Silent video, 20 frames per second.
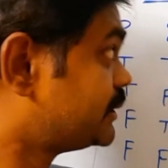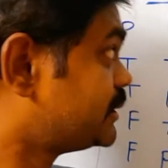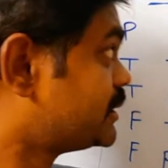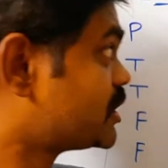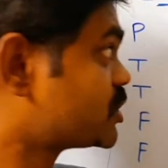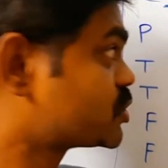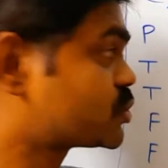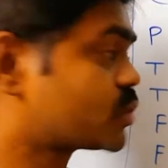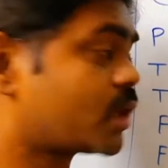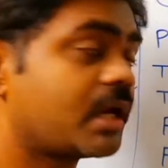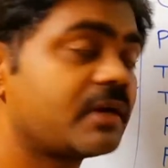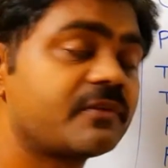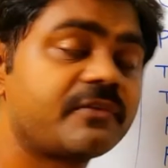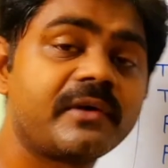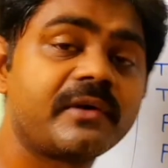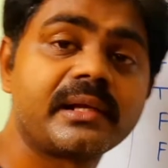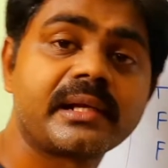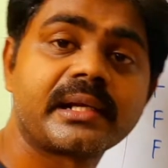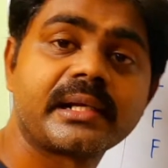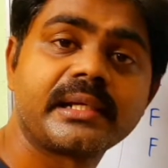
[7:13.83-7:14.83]
solve
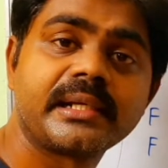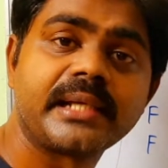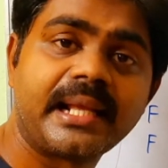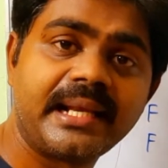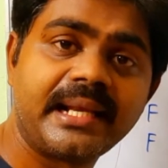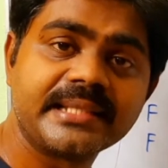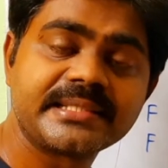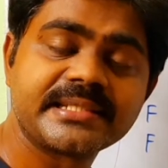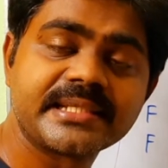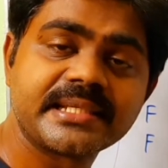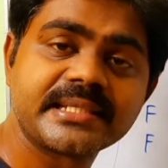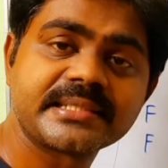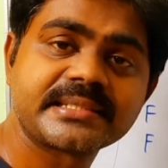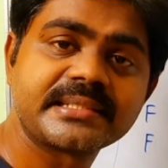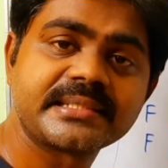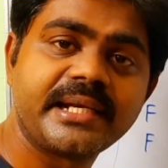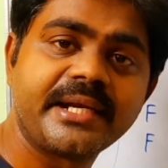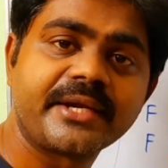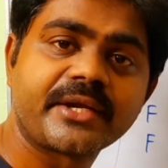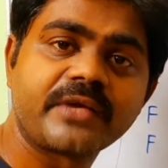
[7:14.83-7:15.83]
for LHS.
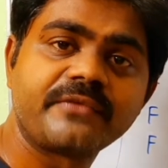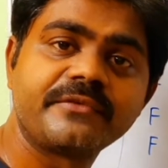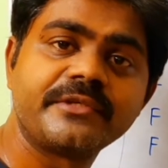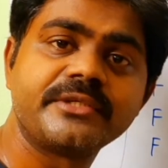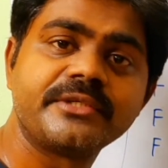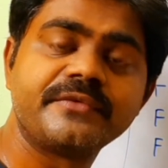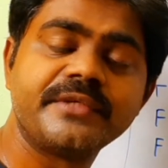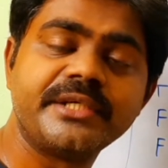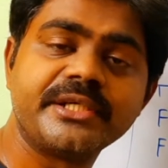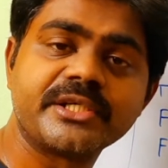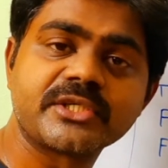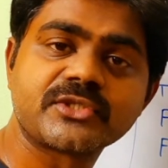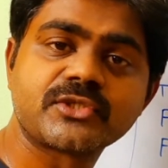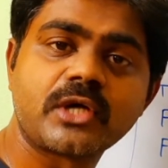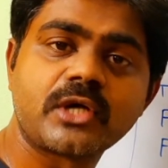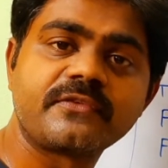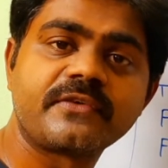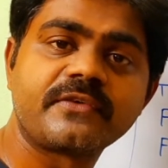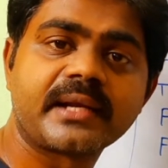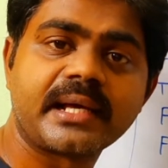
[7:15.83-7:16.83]
Later on we need to
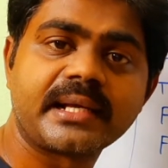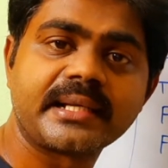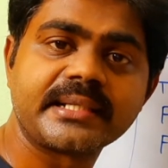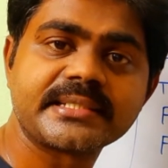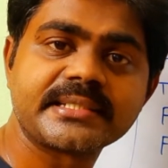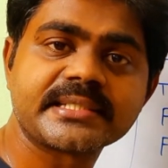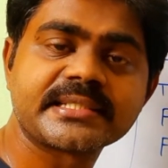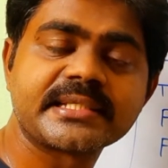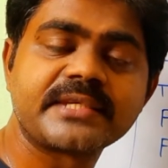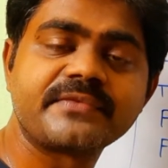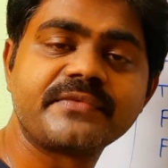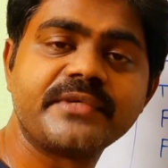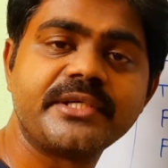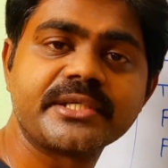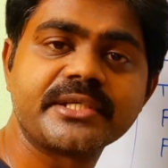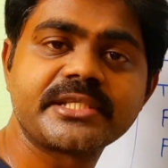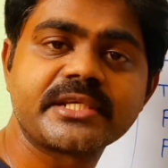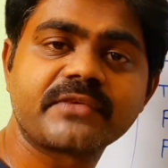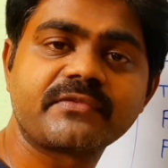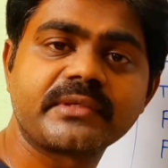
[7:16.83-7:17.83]
solve for RHS, and we need
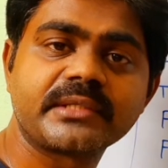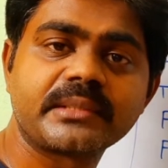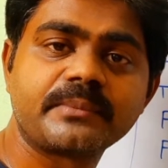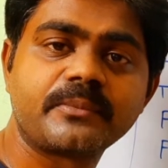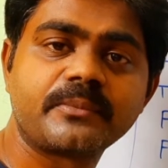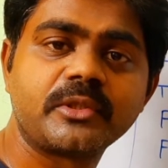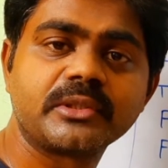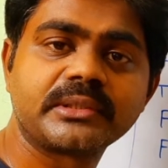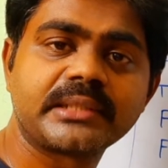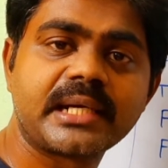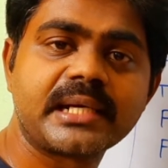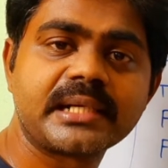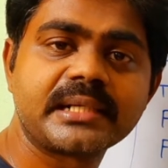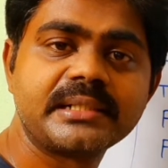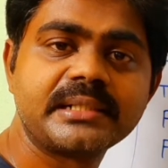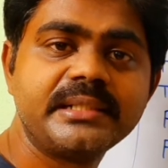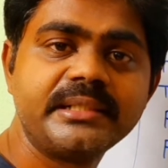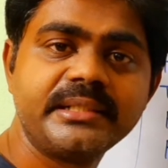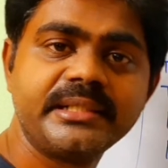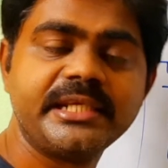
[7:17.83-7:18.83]
to check whether both
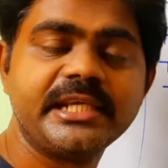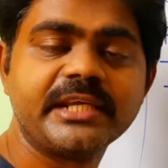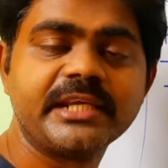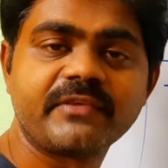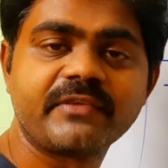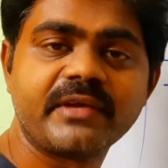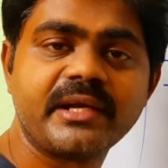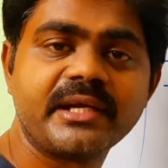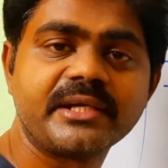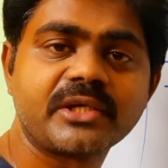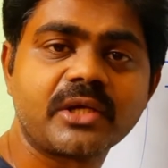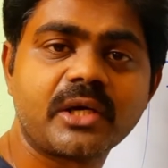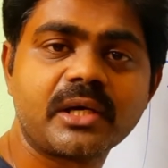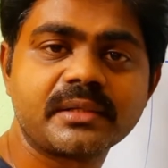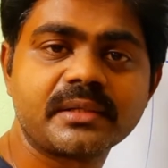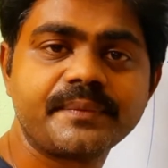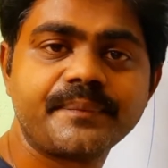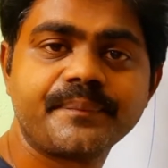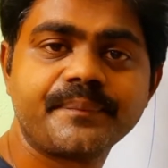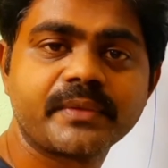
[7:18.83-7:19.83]
are equivalent
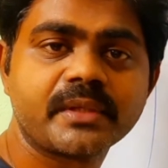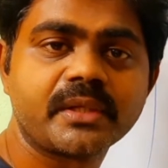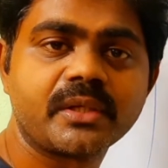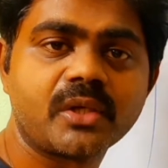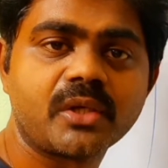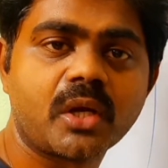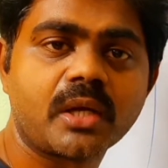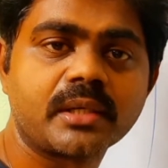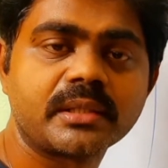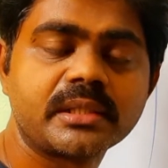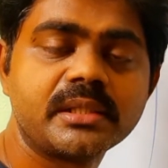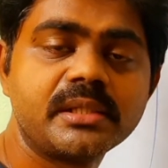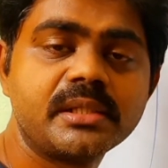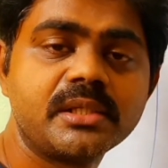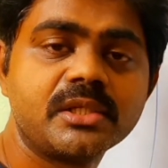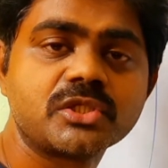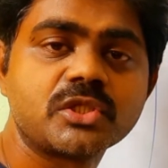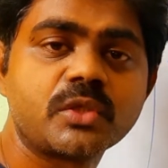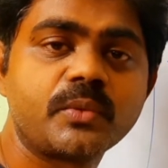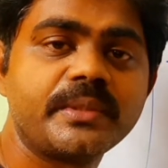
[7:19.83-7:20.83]
or not.
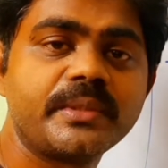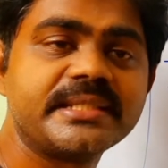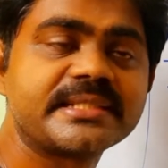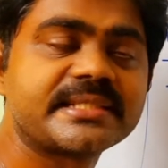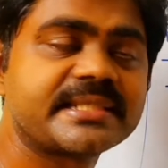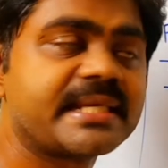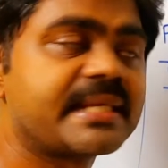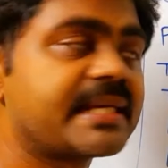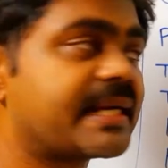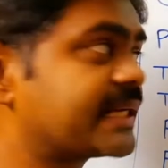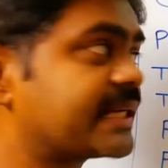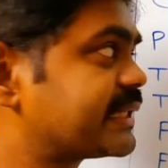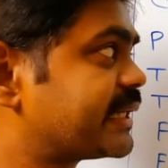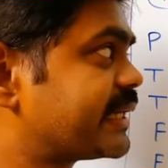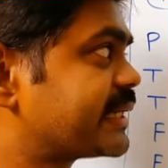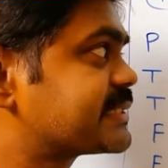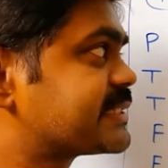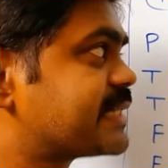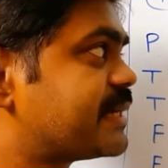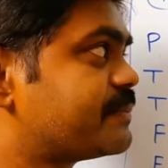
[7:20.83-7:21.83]
So we'll see another
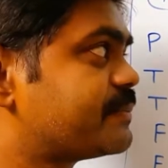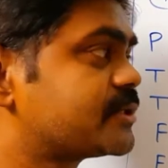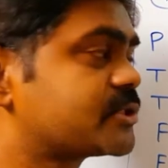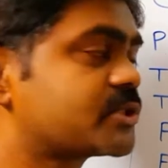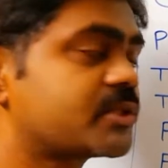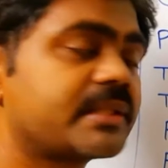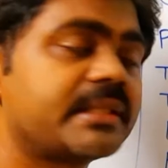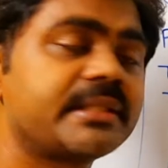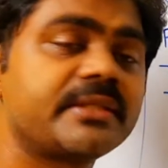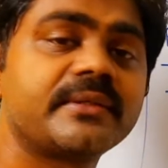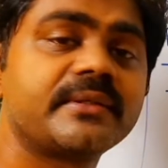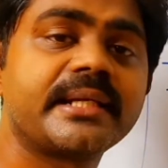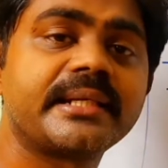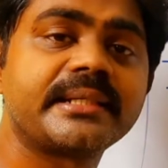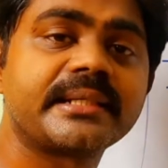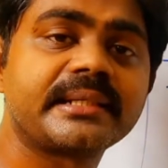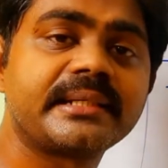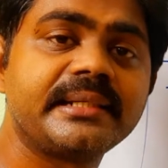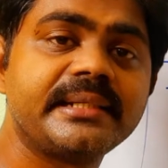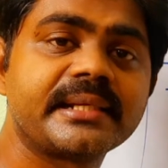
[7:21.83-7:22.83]
example so that you will get
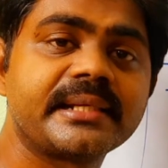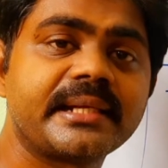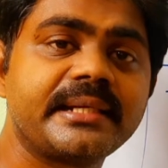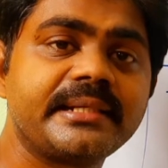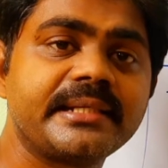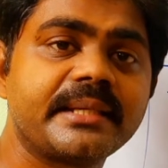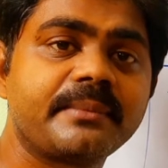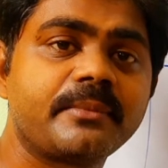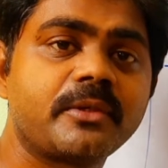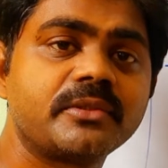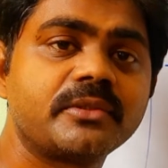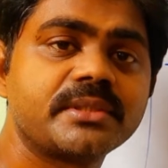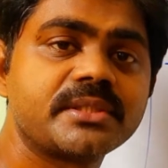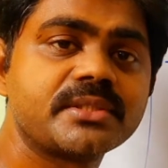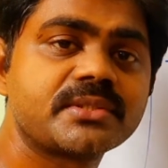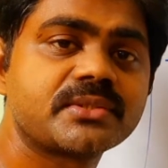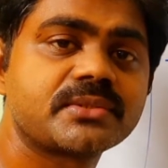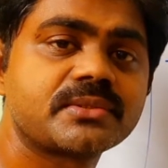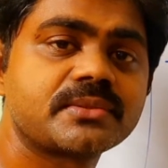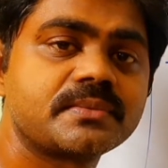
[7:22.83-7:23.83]
a clear idea about
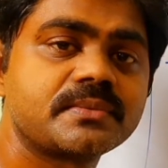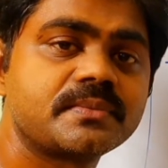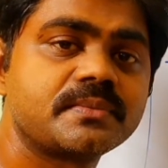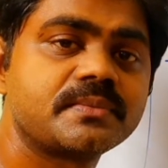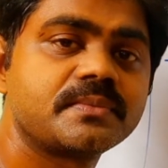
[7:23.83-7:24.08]
this.